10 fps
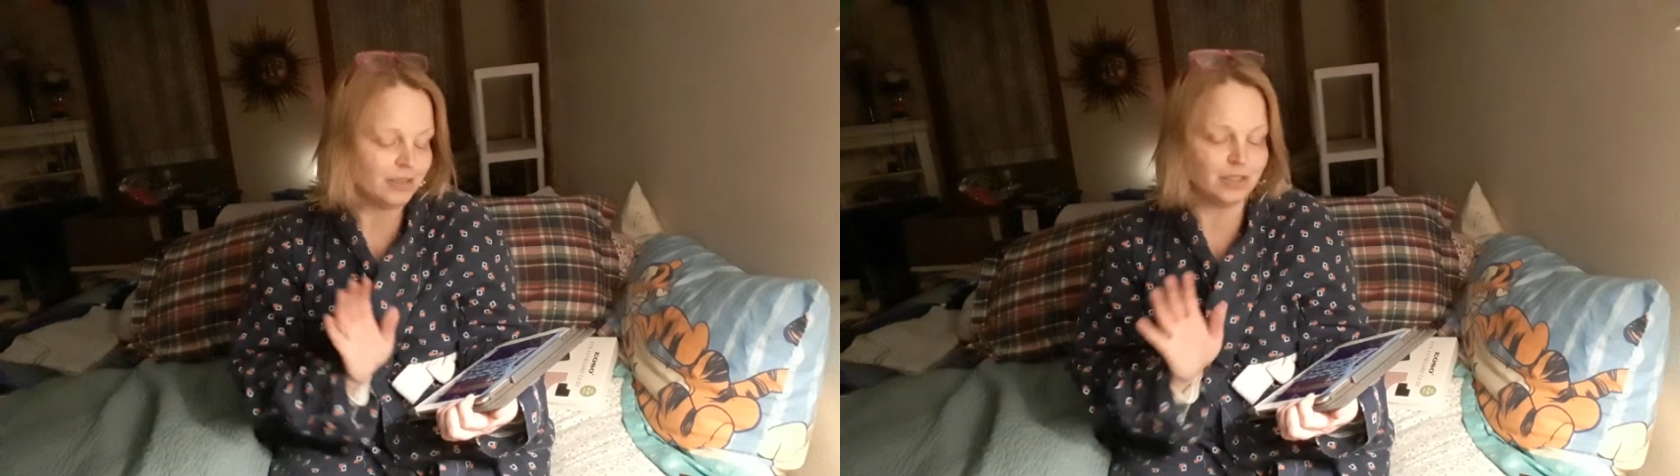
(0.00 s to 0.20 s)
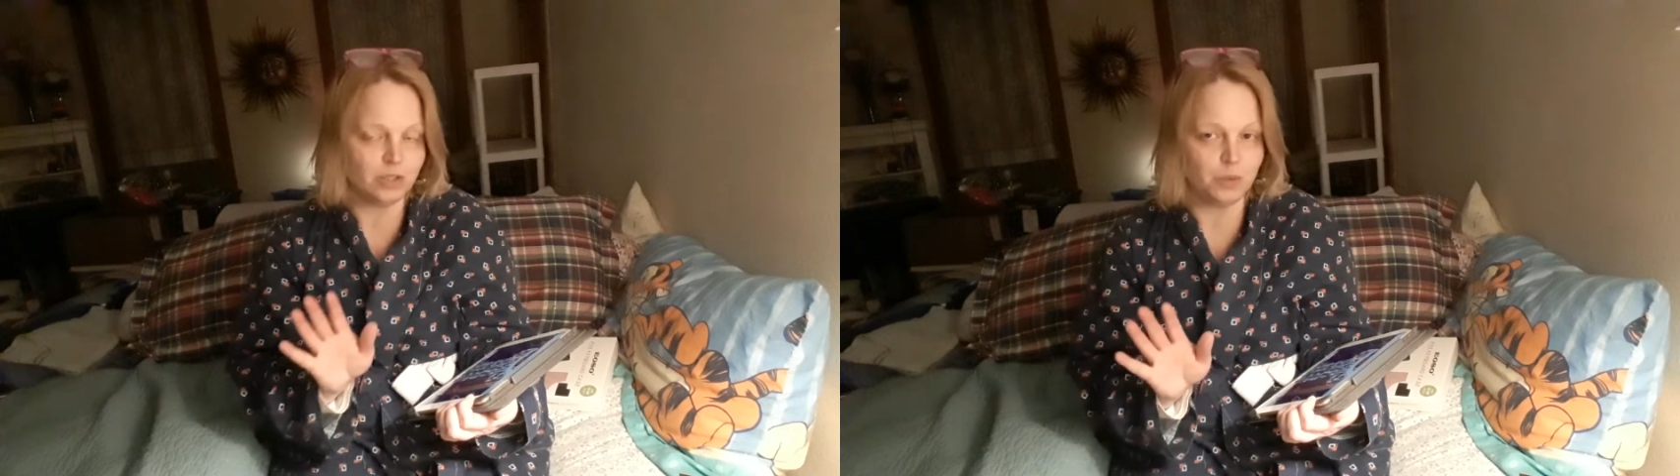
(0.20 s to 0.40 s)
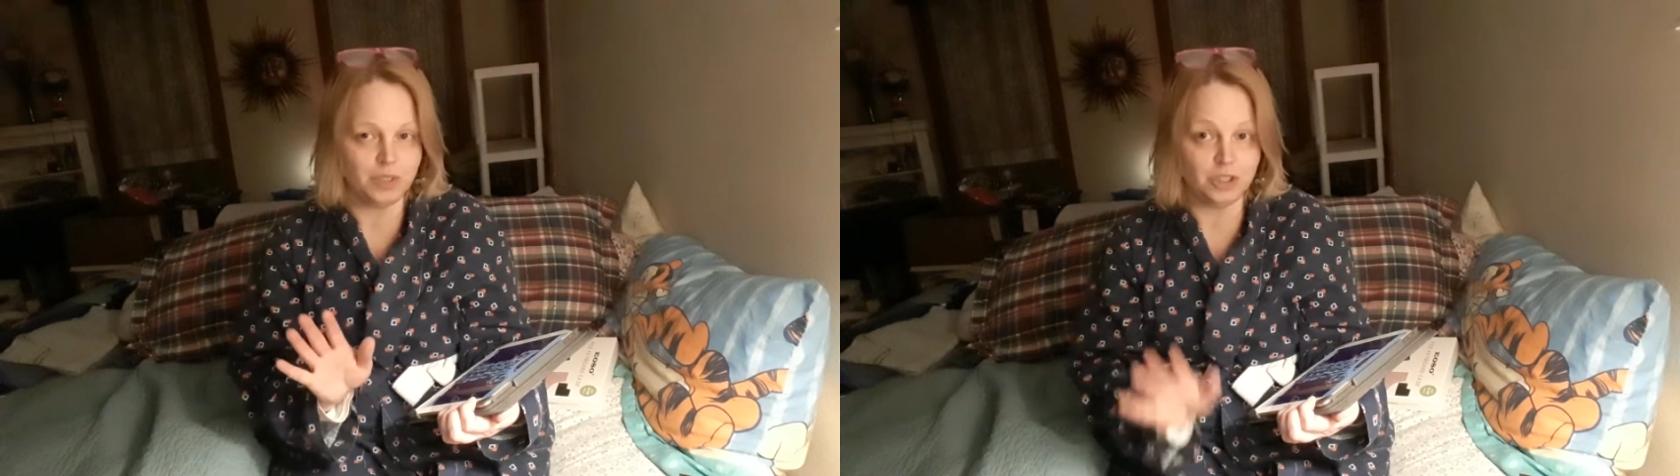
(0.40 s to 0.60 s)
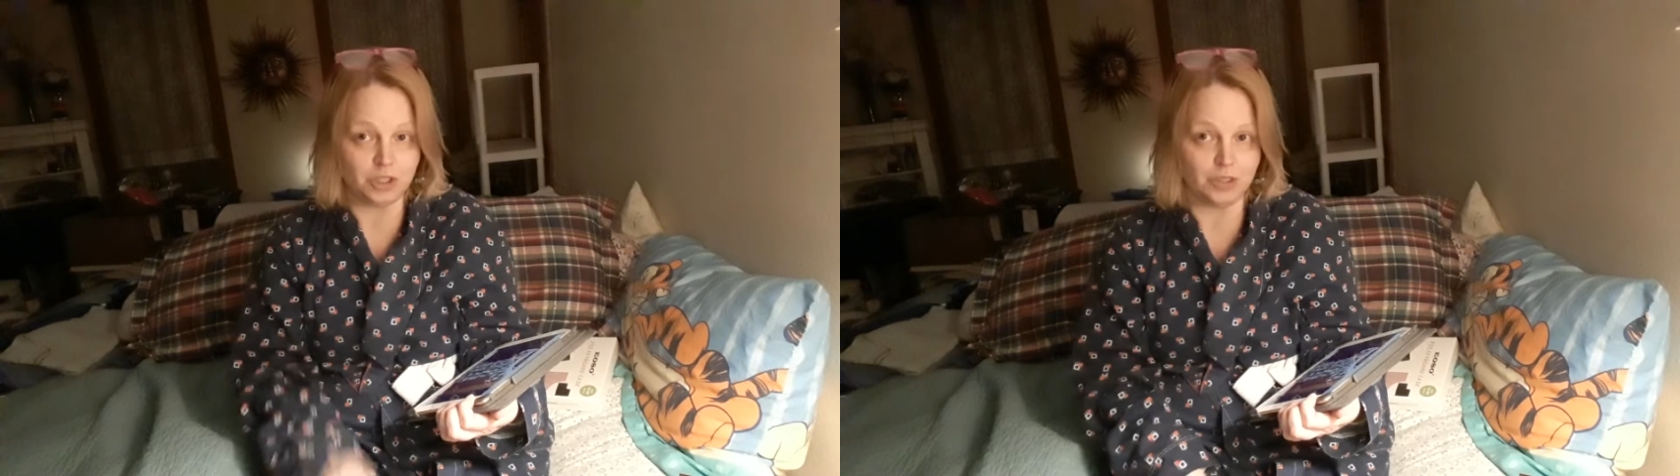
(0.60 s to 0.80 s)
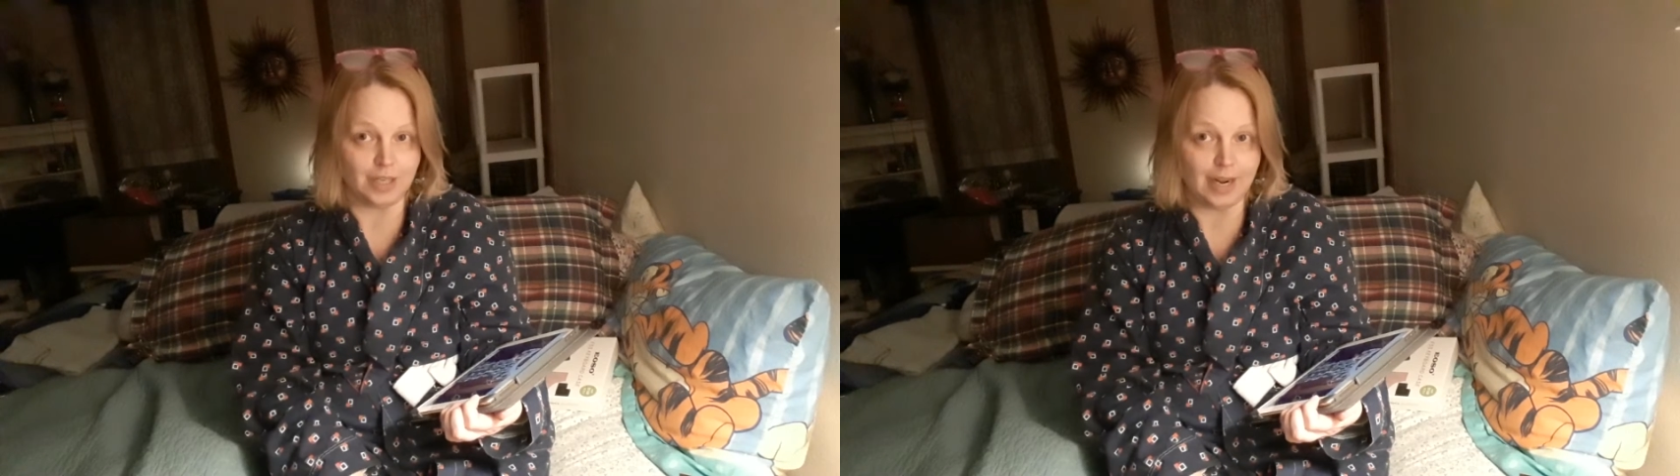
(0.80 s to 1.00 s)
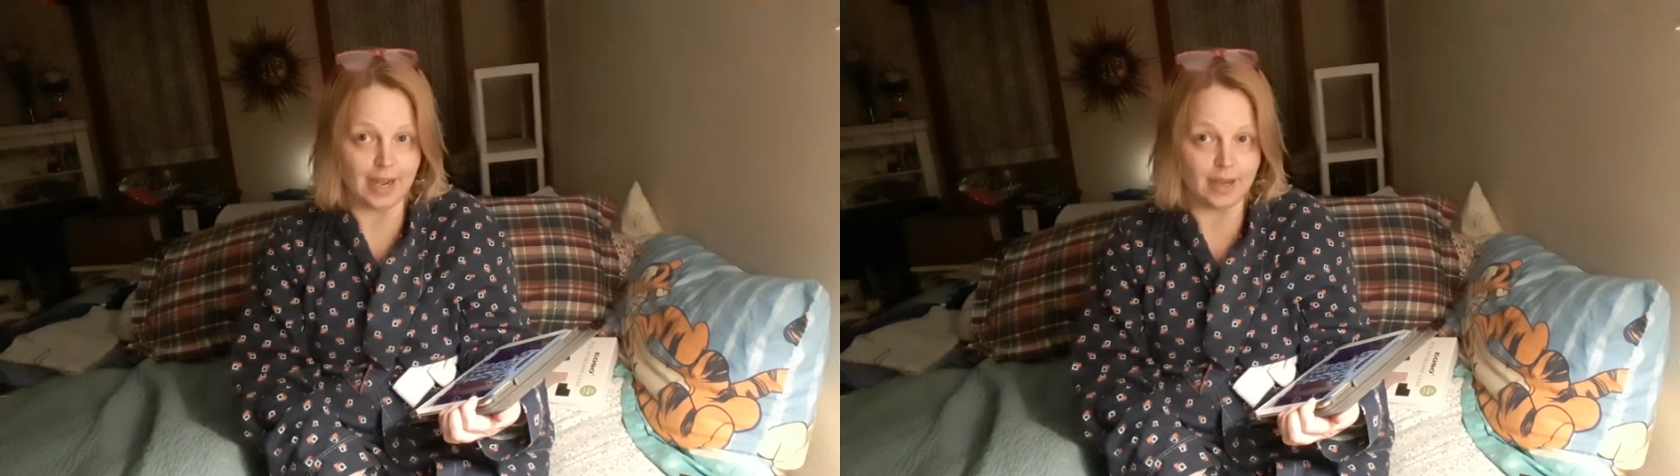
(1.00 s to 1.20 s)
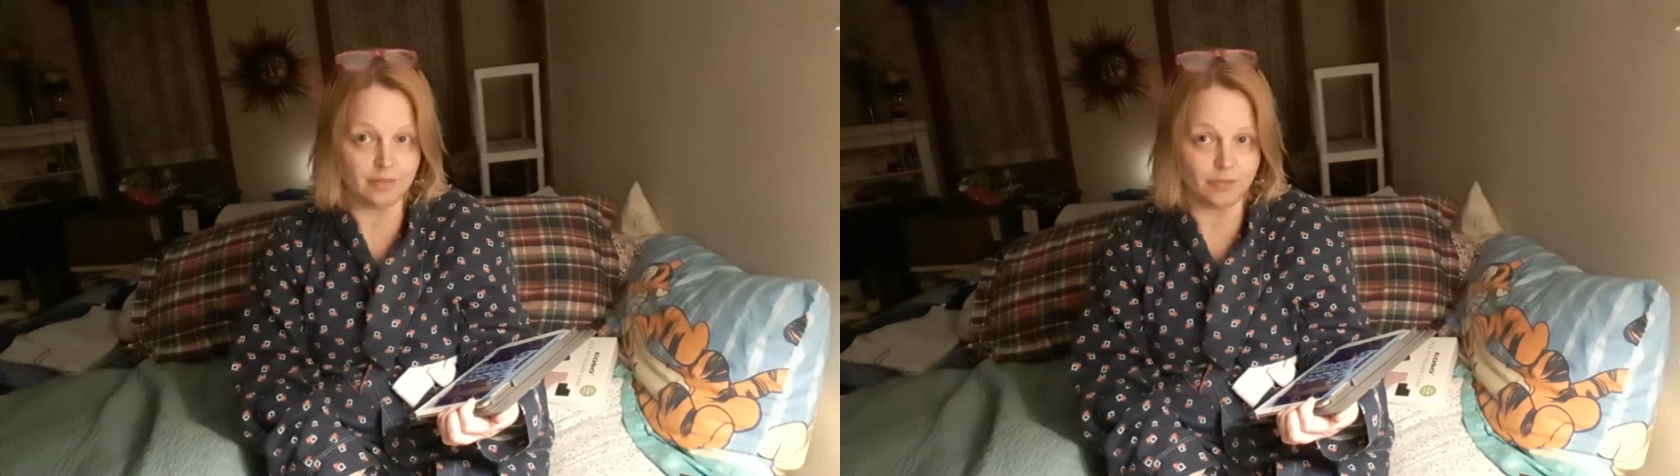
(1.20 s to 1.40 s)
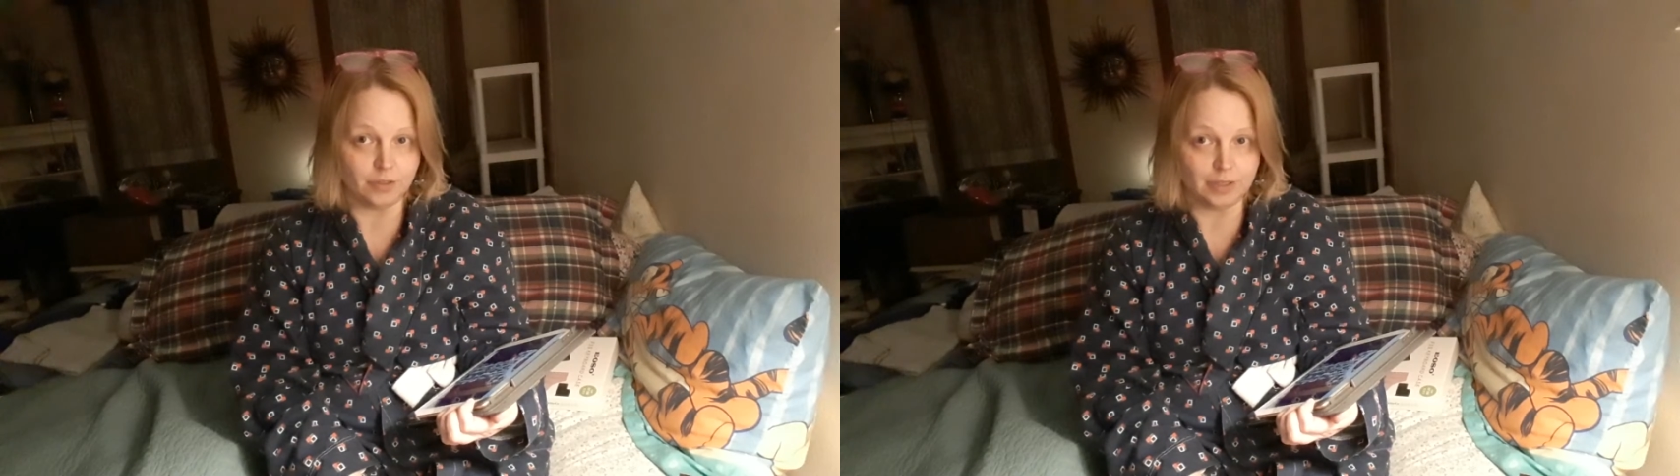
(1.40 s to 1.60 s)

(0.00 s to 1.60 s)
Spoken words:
is a Torrid shirt that I had for